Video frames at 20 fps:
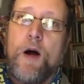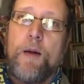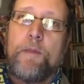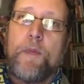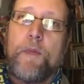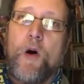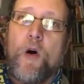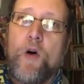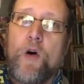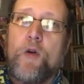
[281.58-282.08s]

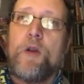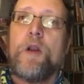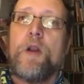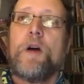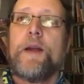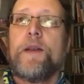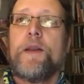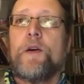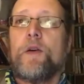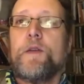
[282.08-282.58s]

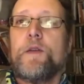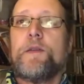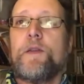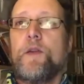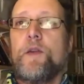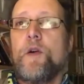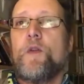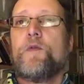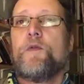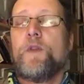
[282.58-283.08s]
online onto the
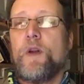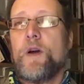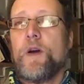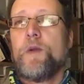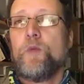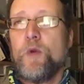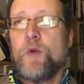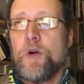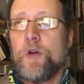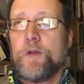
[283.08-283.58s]
offline
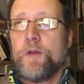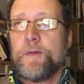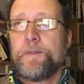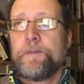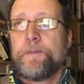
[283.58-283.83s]
world.